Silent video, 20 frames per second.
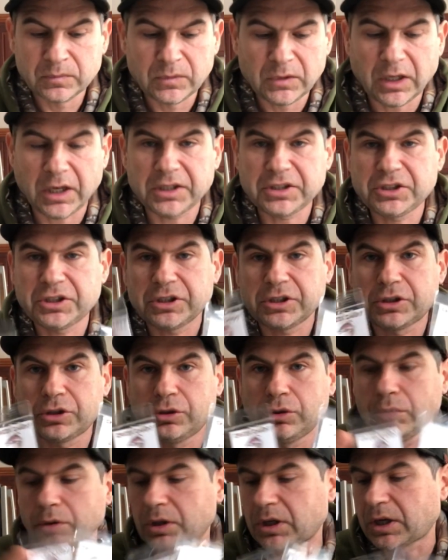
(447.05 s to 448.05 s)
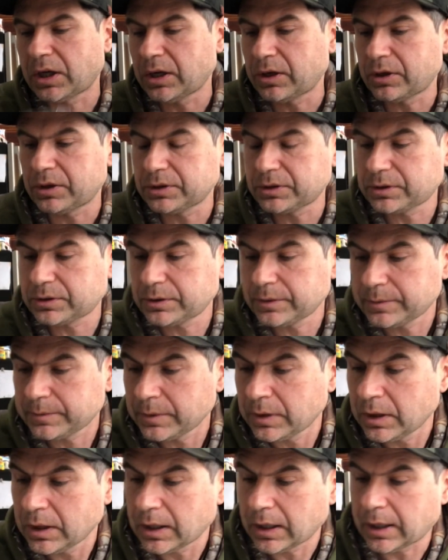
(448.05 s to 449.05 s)
That's just 2 colors.
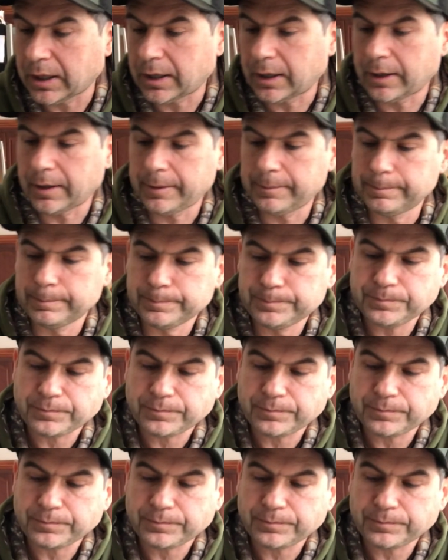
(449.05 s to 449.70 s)
Some